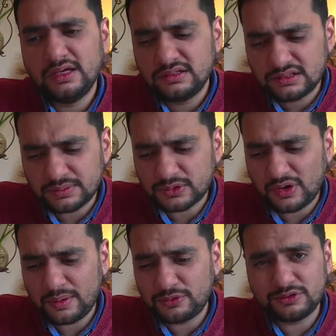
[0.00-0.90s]

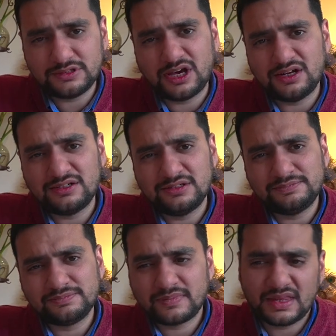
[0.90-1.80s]
subscribe to the channel,
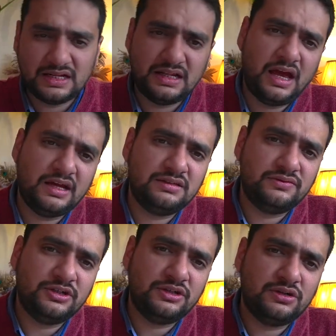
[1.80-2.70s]
like the
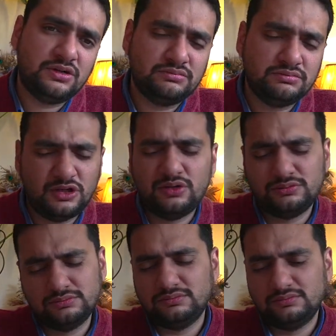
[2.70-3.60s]
video,
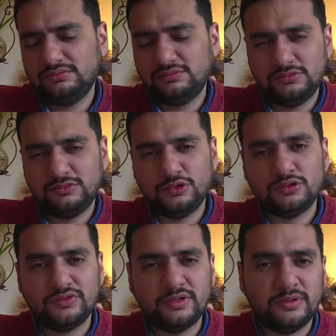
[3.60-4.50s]

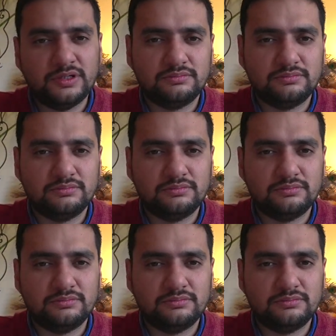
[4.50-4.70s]
those will be